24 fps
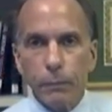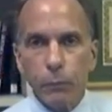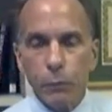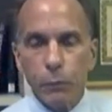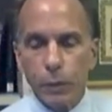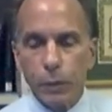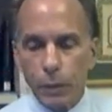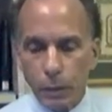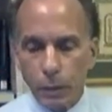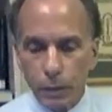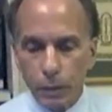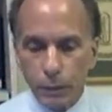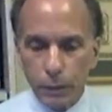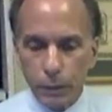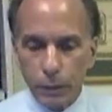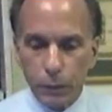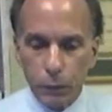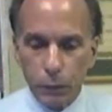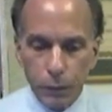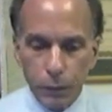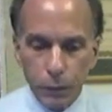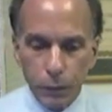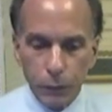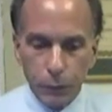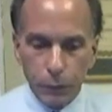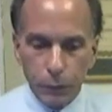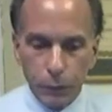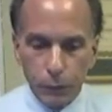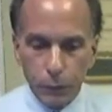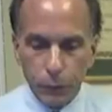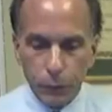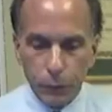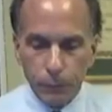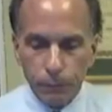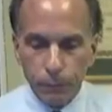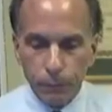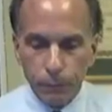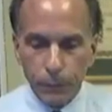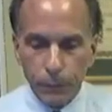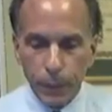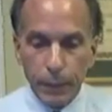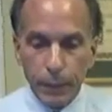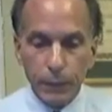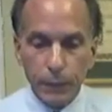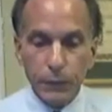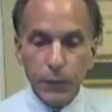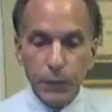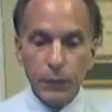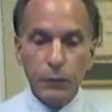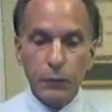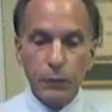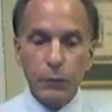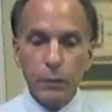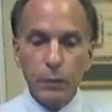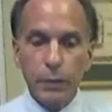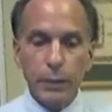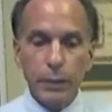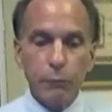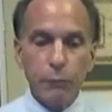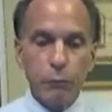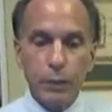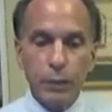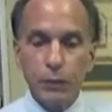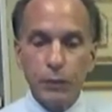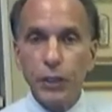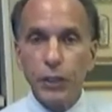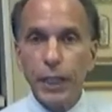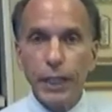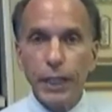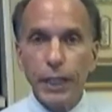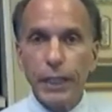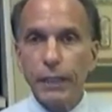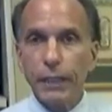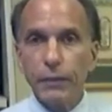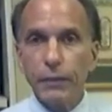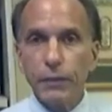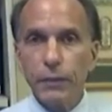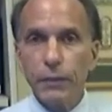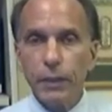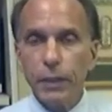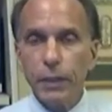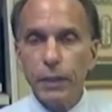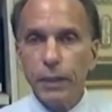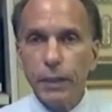with clinical research and essentially rejects